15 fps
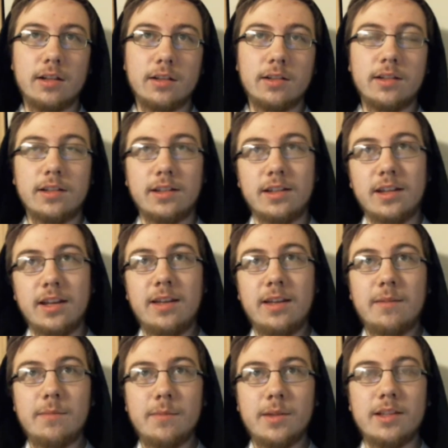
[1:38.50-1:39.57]
the
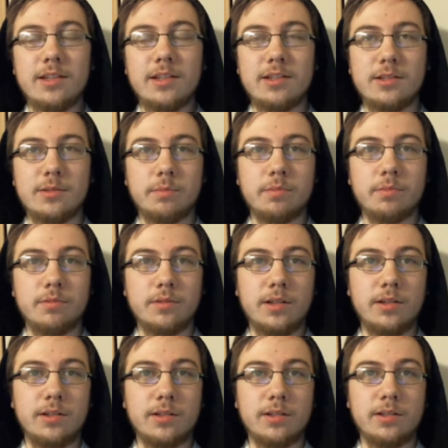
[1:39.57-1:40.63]
game is pretty
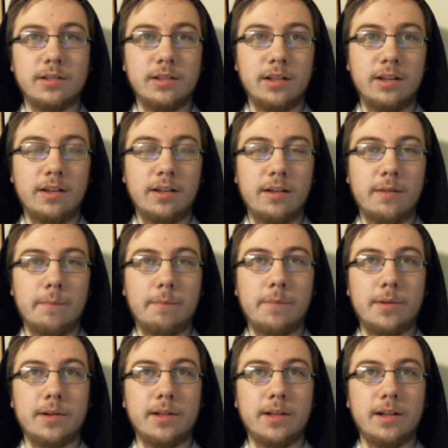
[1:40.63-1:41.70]
long,
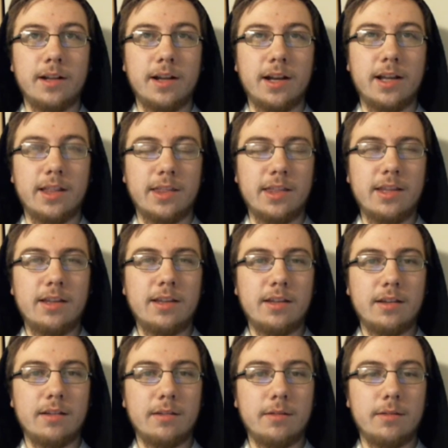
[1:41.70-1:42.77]
but I think
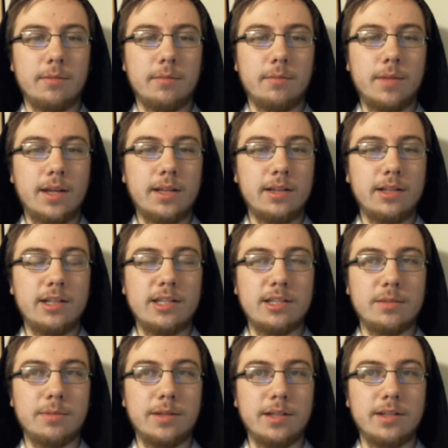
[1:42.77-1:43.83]
mainly
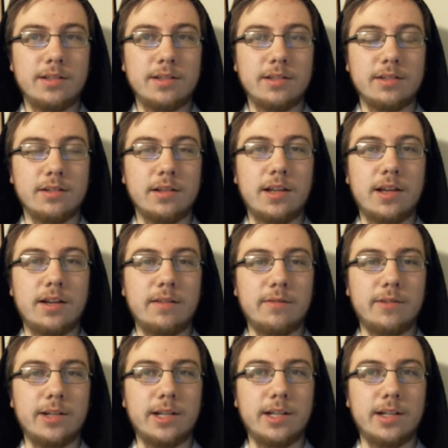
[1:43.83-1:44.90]
it's because there's a lot of
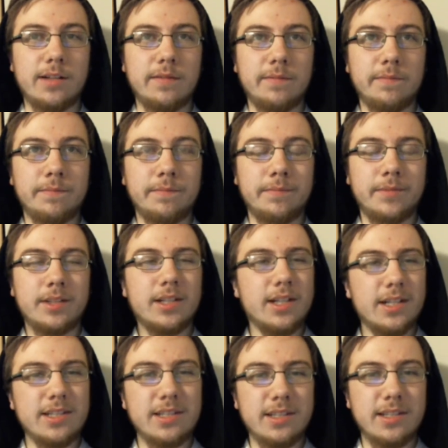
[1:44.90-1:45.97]

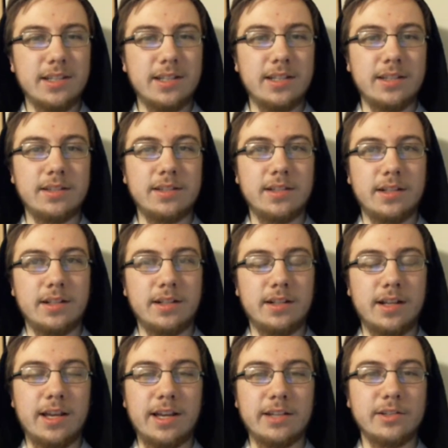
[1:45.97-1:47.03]
cutscenes and
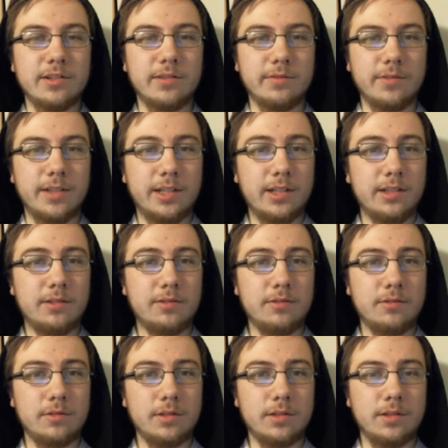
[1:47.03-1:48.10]
extra
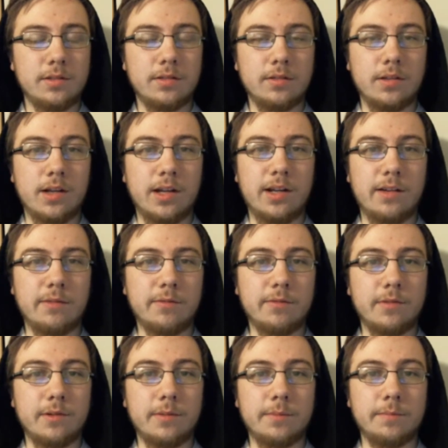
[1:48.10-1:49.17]
videos
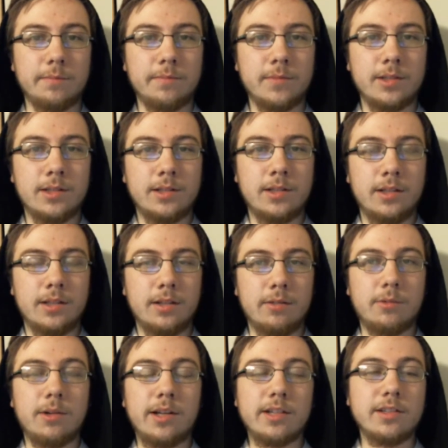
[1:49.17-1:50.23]
from.
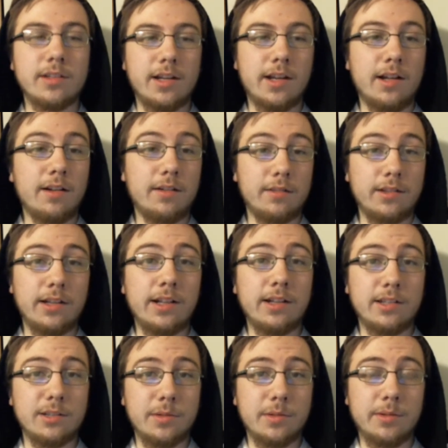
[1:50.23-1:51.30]
Well, I'll
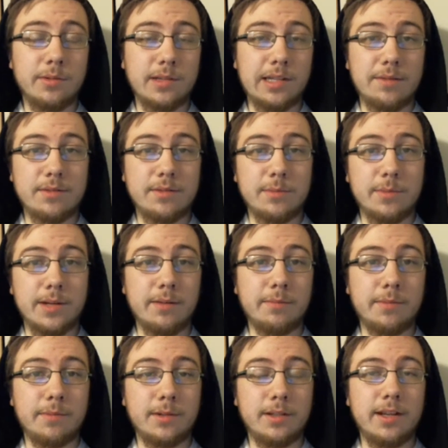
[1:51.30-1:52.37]
explain what the game's about,
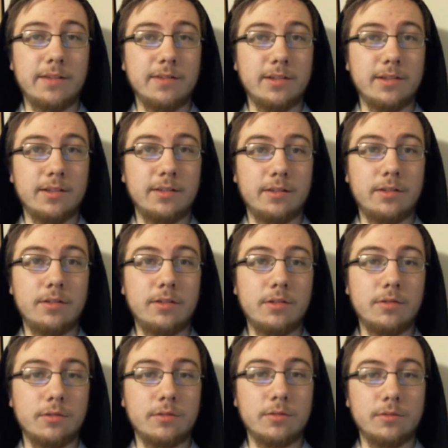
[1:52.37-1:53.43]
but you
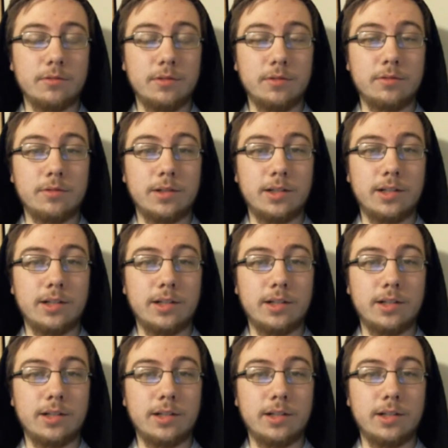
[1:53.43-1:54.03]
go through and you